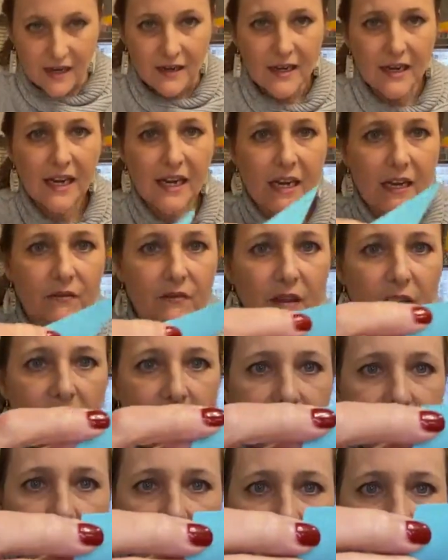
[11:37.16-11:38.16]
duck
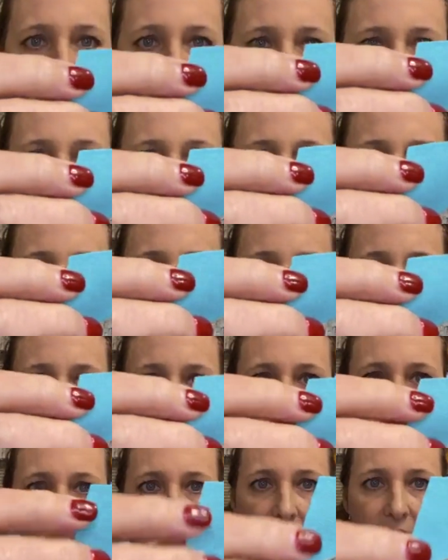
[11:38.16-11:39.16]
canvas,
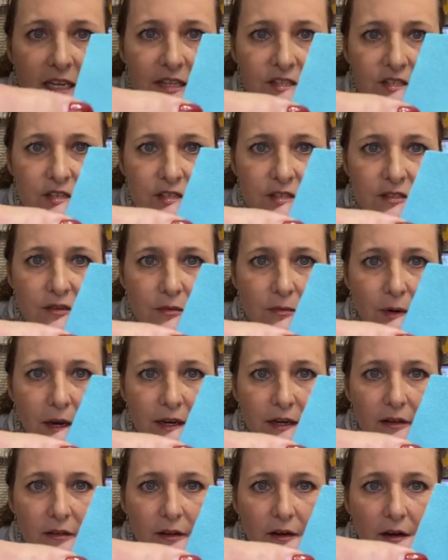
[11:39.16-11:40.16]
it's just a
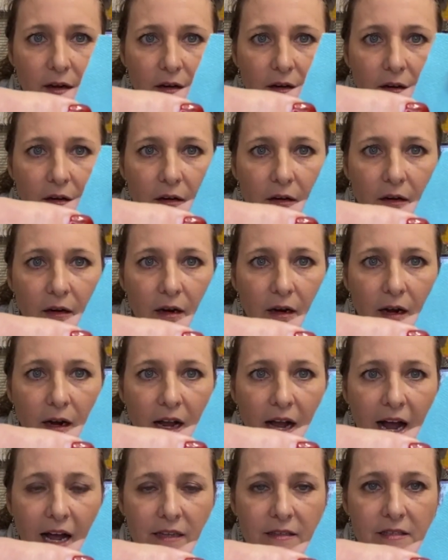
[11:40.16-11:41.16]
regular
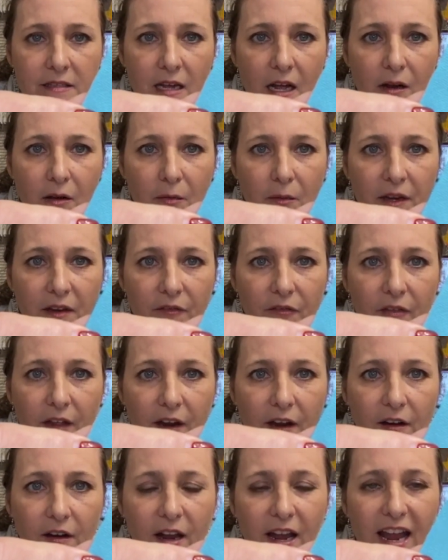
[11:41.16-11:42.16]
cotton duck weave
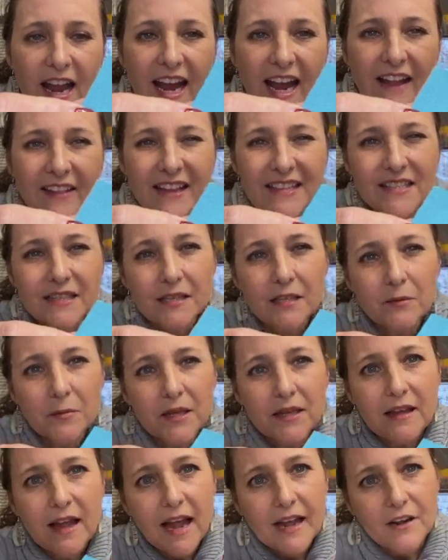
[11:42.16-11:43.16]
there, and that's a little
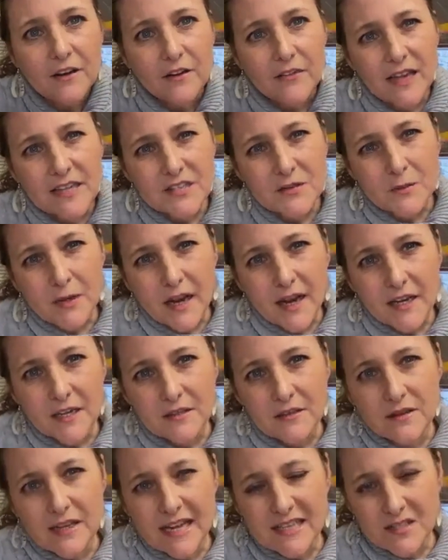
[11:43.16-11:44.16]
bit lighter, and that's what
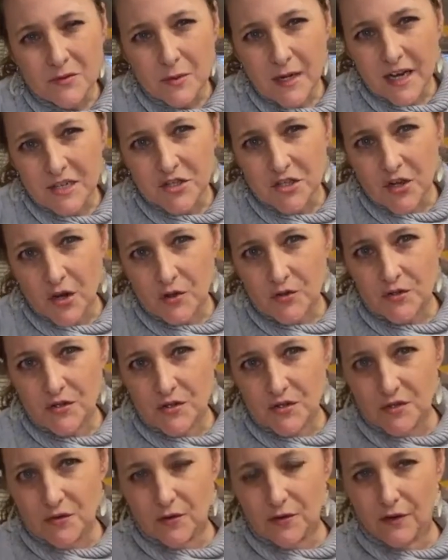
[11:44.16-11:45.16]
I chose
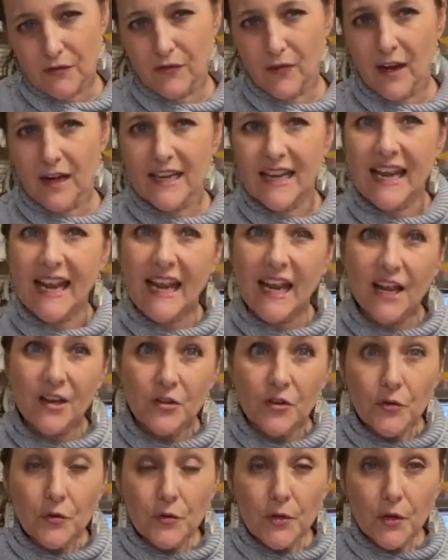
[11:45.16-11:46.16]
to do on the front.
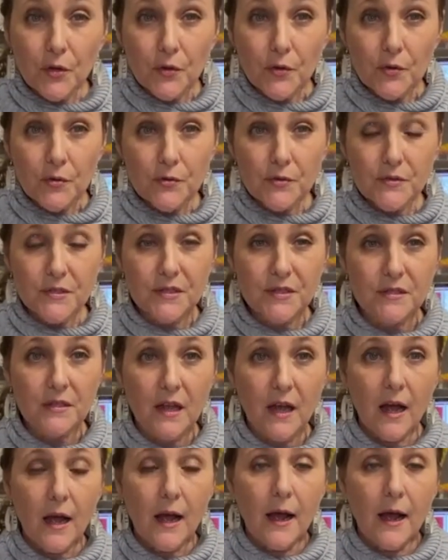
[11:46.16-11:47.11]
Can you use